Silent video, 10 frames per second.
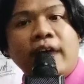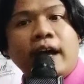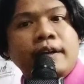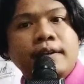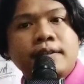
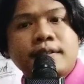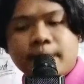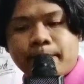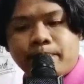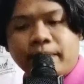
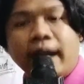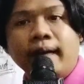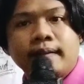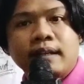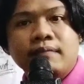various
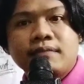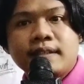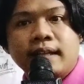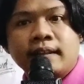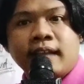narratives